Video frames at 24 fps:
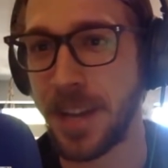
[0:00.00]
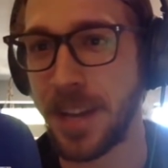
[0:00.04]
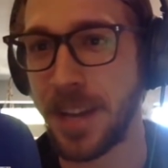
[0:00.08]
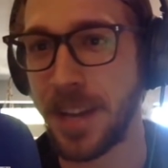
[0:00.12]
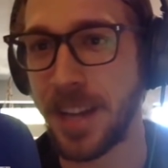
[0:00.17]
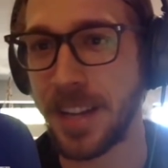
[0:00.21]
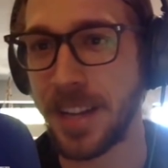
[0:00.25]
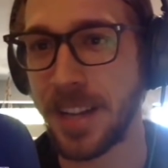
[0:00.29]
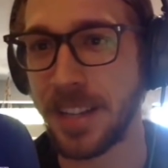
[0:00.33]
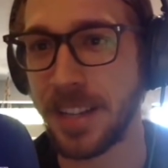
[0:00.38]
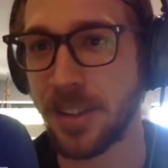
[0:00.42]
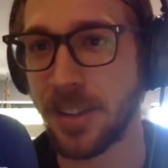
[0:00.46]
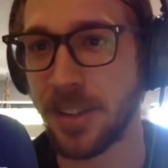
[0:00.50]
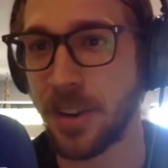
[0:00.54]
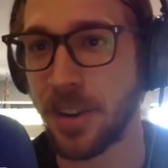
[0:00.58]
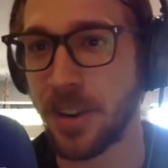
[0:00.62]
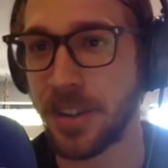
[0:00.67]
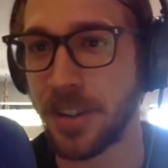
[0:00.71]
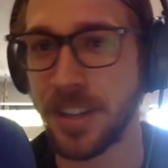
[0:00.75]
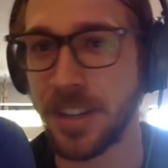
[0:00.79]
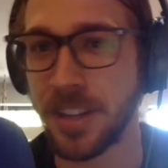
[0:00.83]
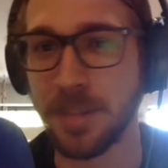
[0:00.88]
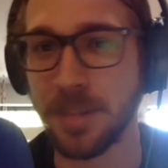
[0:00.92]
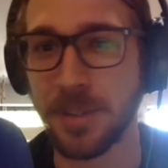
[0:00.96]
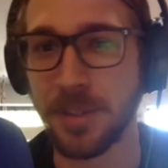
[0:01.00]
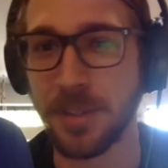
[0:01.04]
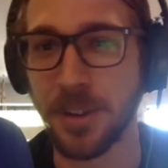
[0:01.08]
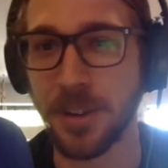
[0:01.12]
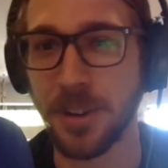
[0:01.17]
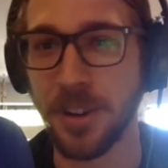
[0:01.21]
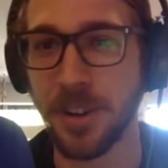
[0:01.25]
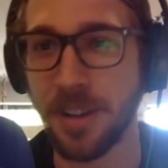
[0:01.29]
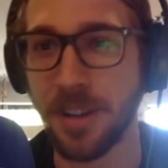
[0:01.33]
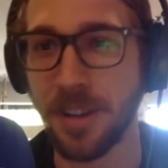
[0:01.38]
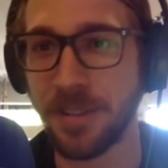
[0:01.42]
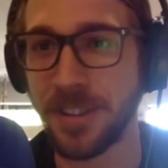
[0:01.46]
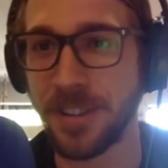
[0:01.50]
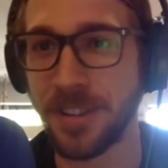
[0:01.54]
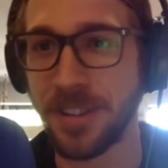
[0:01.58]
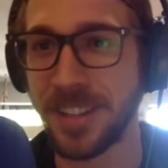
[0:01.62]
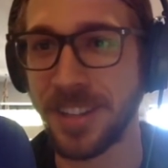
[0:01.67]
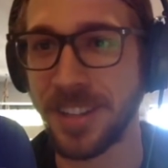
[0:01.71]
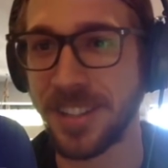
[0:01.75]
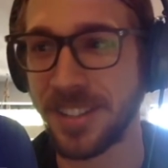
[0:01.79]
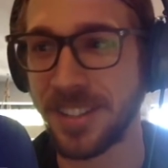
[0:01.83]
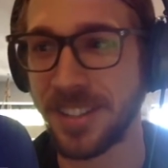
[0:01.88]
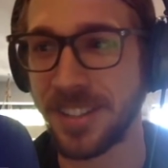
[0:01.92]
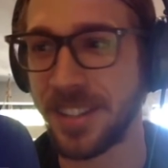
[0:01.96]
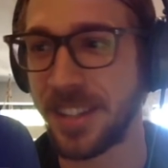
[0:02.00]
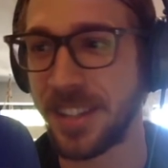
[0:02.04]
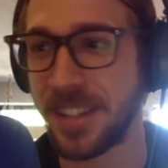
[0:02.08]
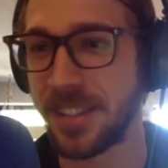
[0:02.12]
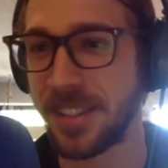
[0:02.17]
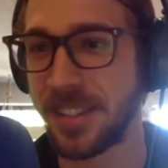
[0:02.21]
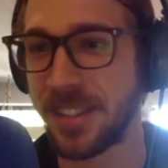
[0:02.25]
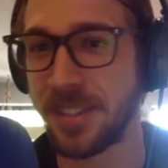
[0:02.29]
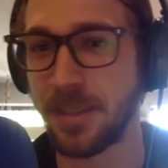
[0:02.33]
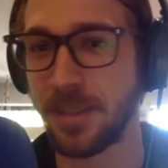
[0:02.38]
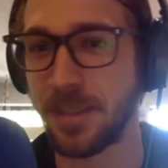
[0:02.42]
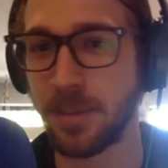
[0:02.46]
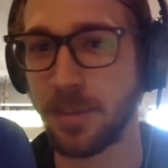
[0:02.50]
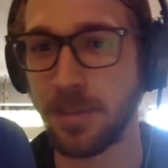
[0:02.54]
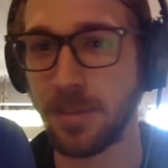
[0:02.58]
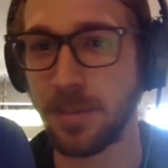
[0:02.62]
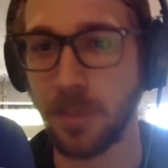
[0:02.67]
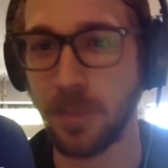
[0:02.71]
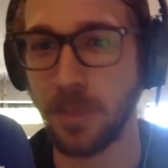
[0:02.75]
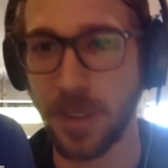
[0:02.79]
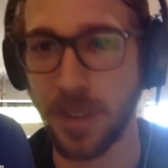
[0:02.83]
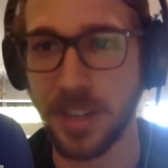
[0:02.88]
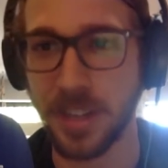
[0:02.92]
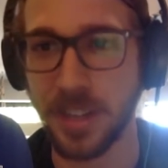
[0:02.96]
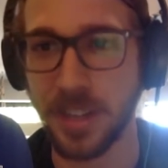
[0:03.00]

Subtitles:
it's hard to get him to turn off. It's what he